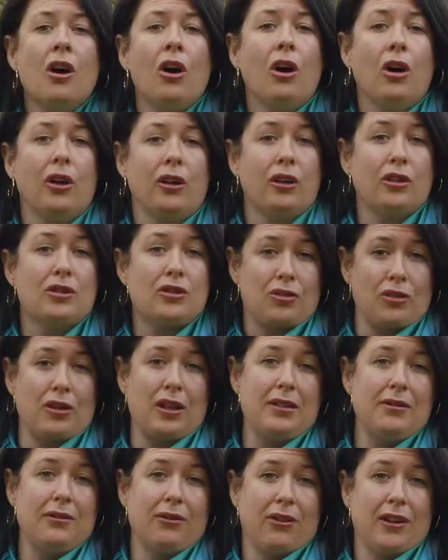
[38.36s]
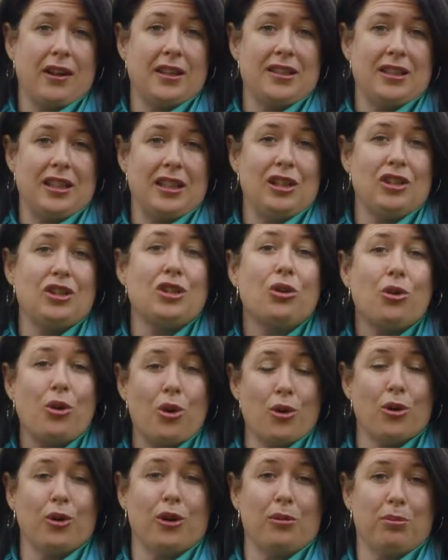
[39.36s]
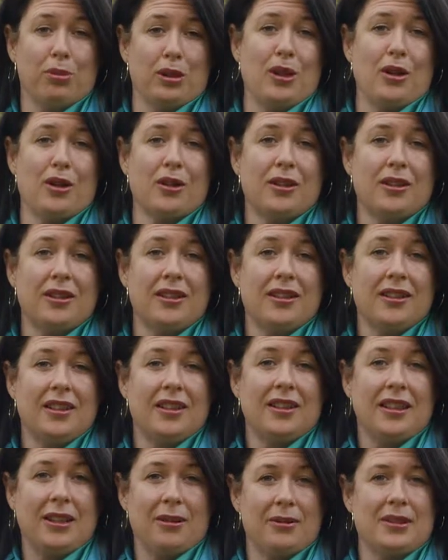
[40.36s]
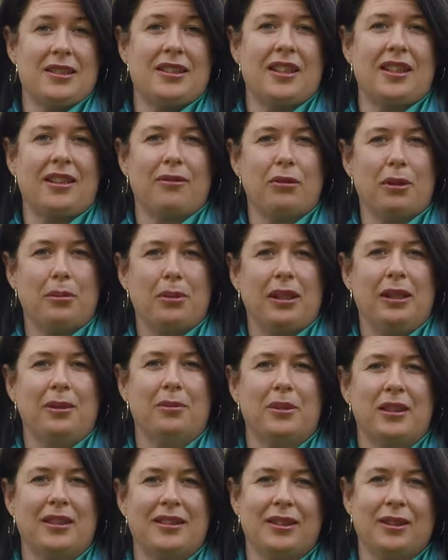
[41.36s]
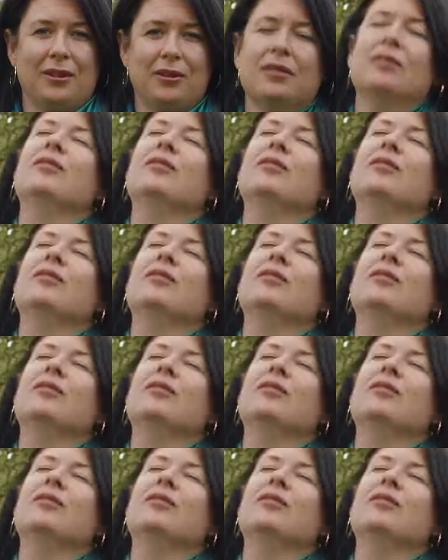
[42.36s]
On a street frontage corner block. That was, I repeated myself.